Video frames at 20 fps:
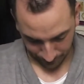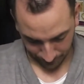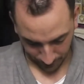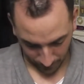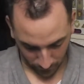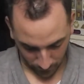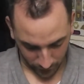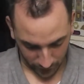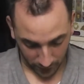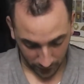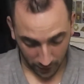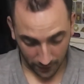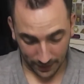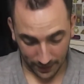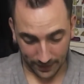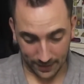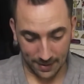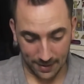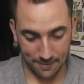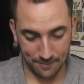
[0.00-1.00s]
because I like
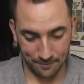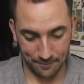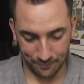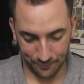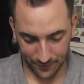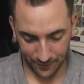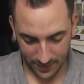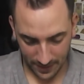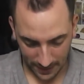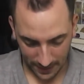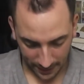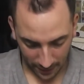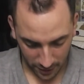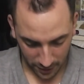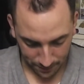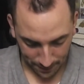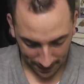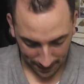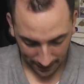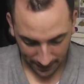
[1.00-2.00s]
that game. So that
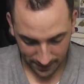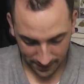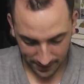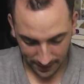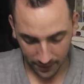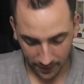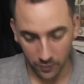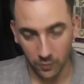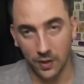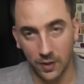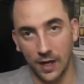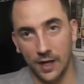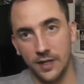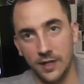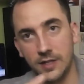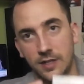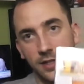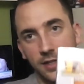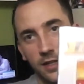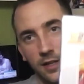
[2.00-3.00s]
goes back in its Sentinel
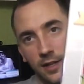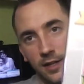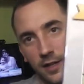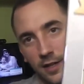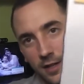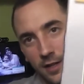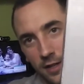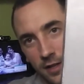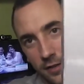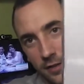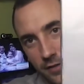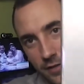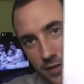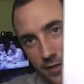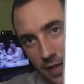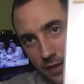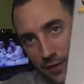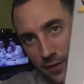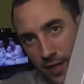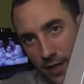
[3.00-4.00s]
case for
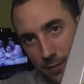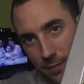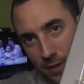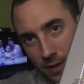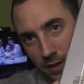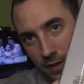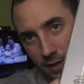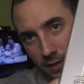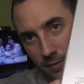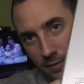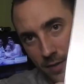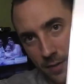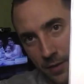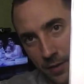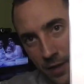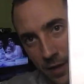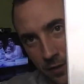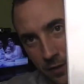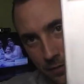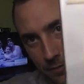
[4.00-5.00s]
safekeeping. There we
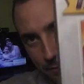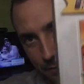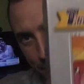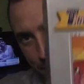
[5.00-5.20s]
go.